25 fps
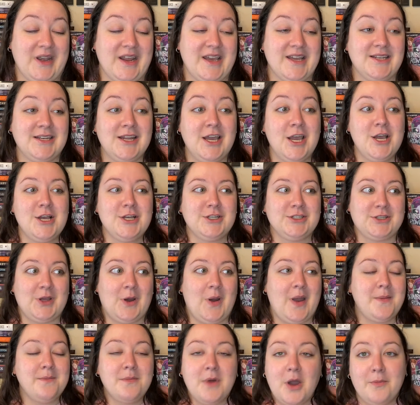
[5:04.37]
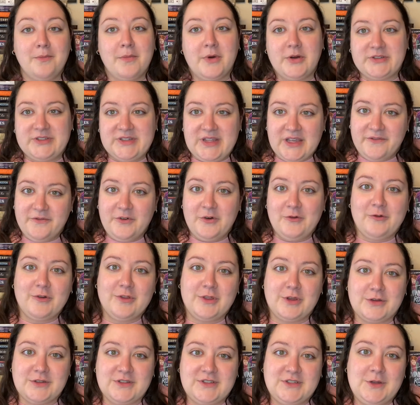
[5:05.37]
it. So I'm most thankful for
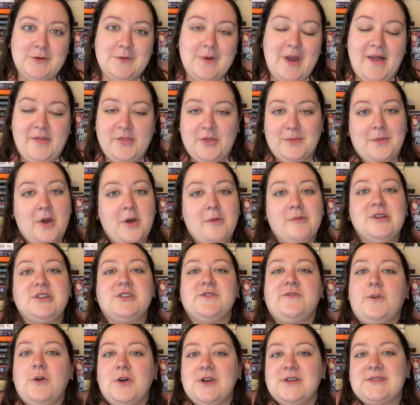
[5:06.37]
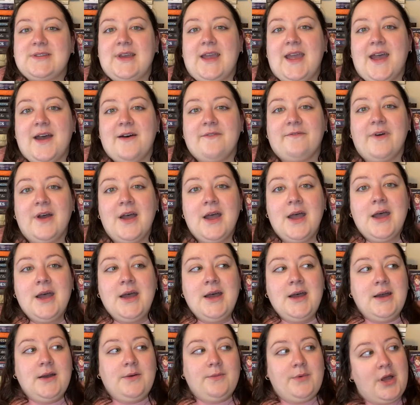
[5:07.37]
those two at the moment. Of course, I have
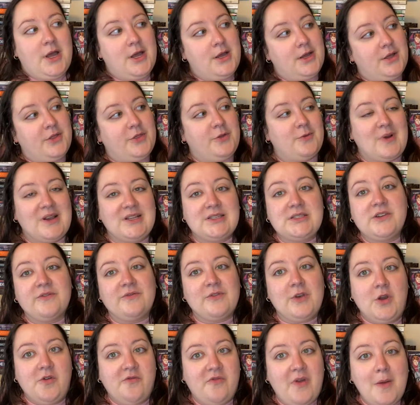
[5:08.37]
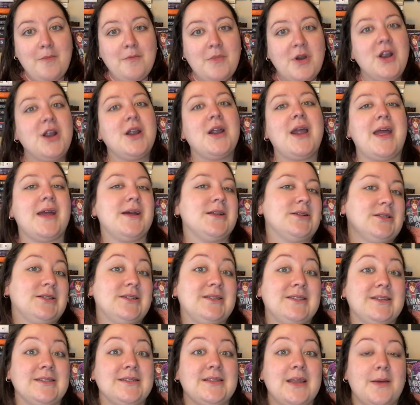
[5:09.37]
the rest of November and
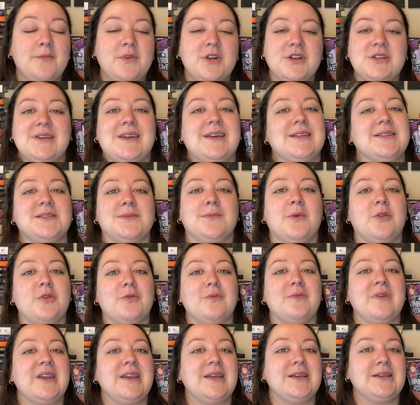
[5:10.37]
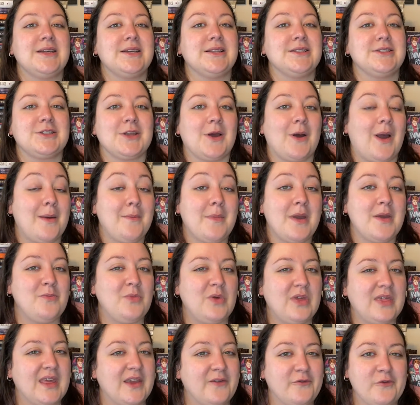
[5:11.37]
December to get some other reading in, so I might
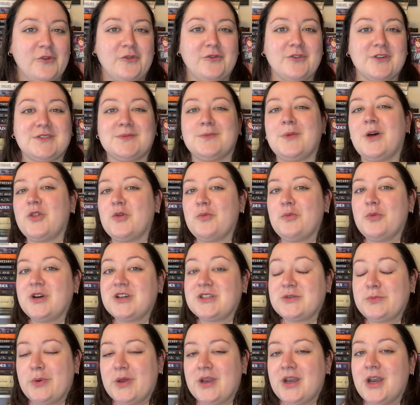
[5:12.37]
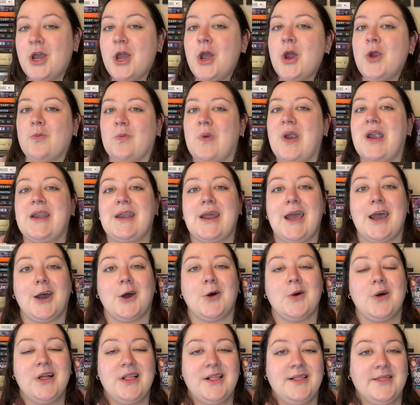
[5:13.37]
be thankful for some other books, but right
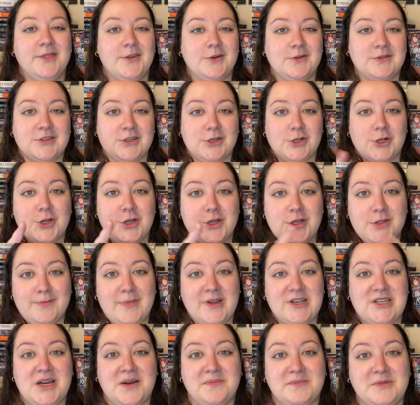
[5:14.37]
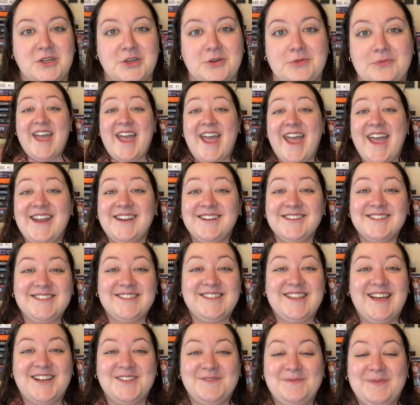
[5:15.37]
now, those are my top two. And
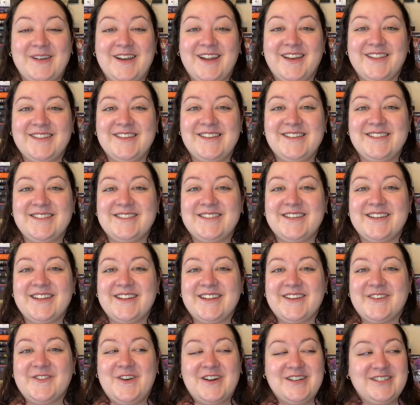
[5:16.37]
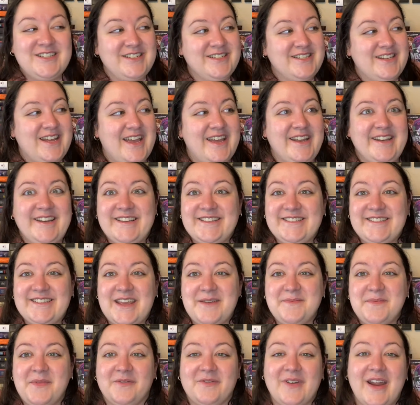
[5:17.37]
last but not least, question ten is
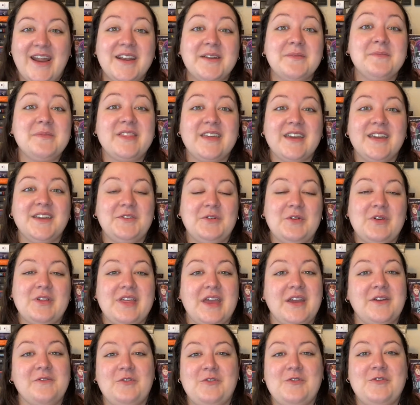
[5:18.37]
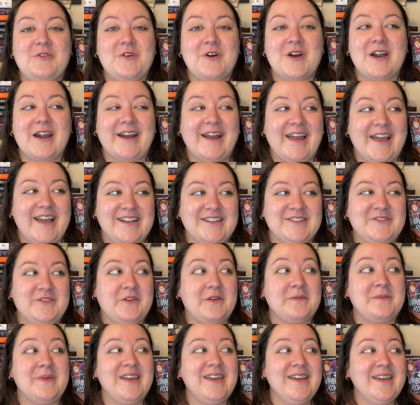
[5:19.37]
name a random thing you're thankful for. And
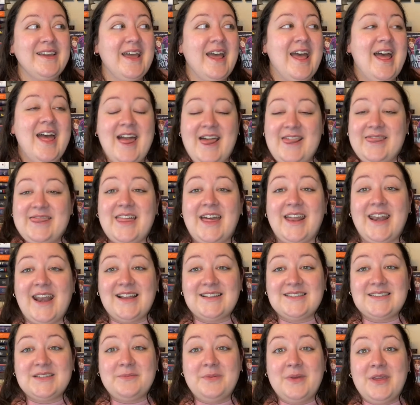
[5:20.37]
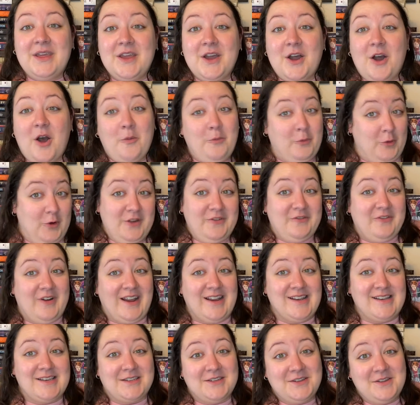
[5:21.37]
for me, that has to be a
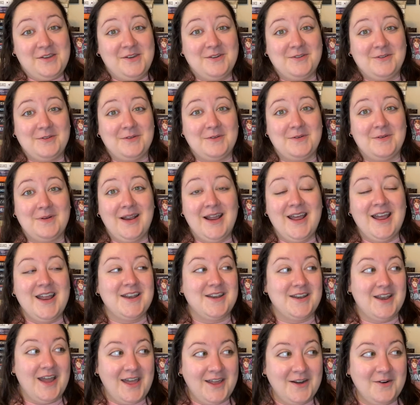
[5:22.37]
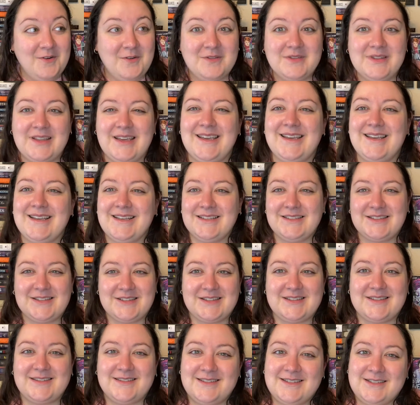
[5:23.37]
boyfriend who not only
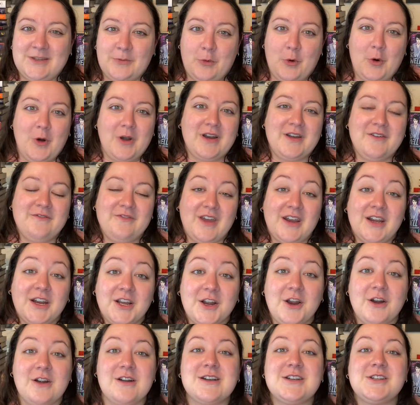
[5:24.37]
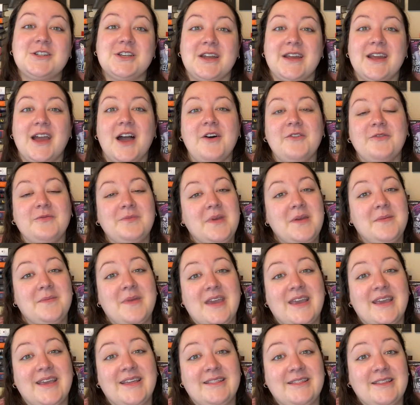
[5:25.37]
is supportive and encouraging of me
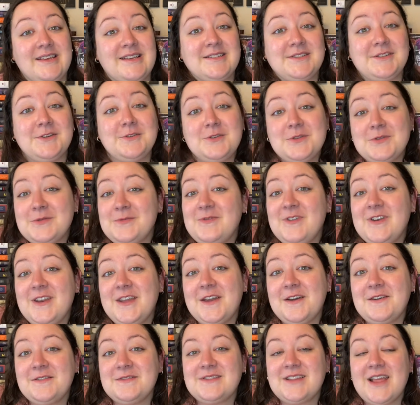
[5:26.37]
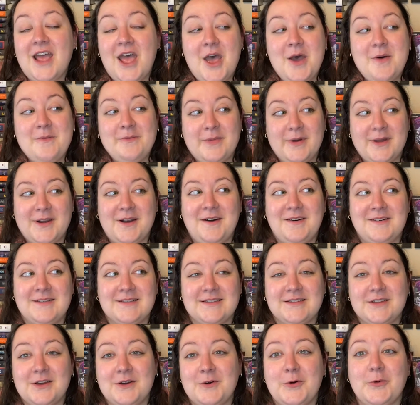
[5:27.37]
making these YouTube videos, but
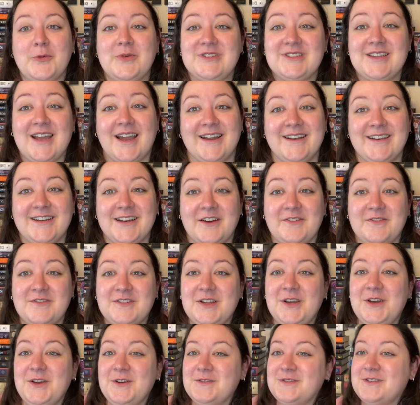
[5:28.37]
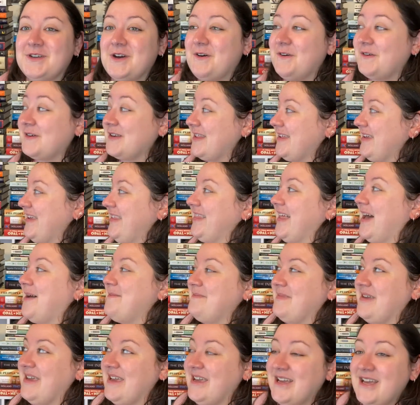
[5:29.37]
also was kind enough to totally let
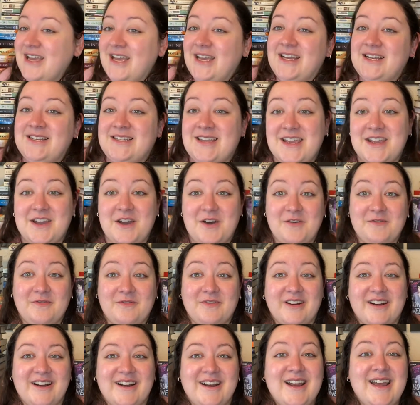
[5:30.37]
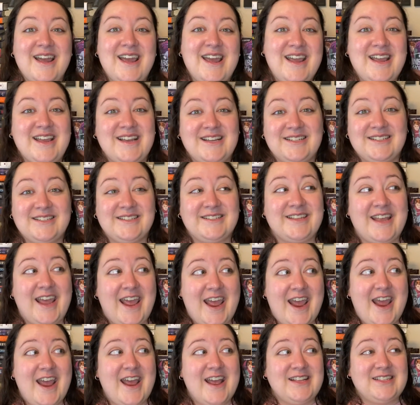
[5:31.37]
me take over his
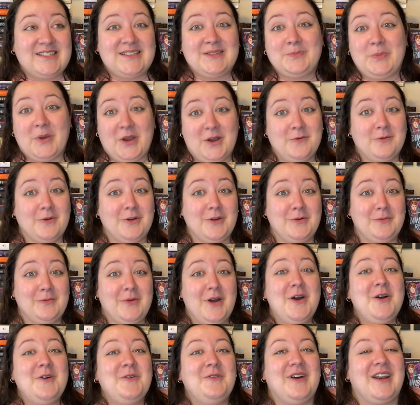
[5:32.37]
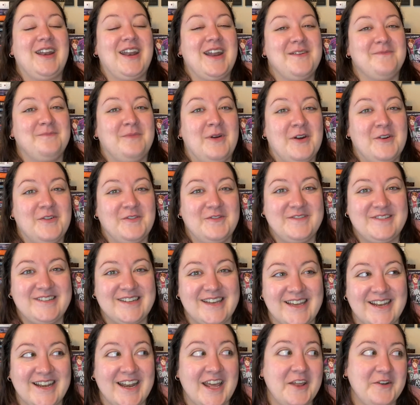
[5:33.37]
spare room when I moved
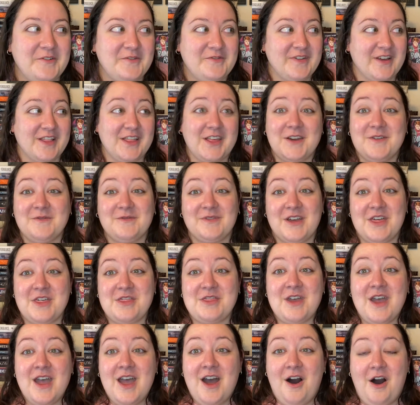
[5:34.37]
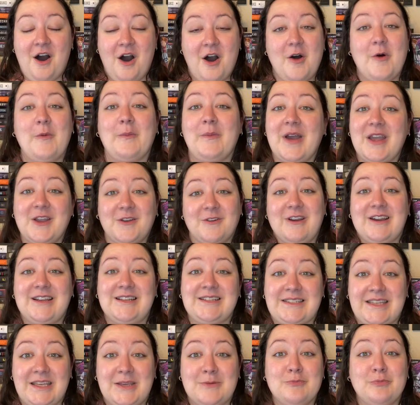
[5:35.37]
in and fill it with all my
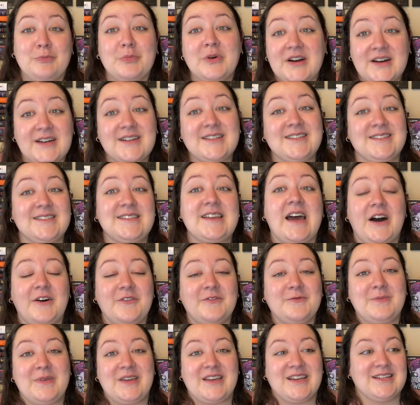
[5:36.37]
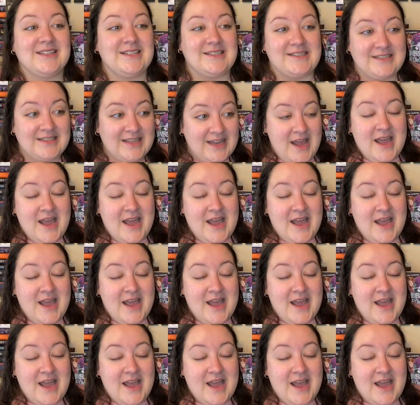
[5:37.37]
crazy book stuff, because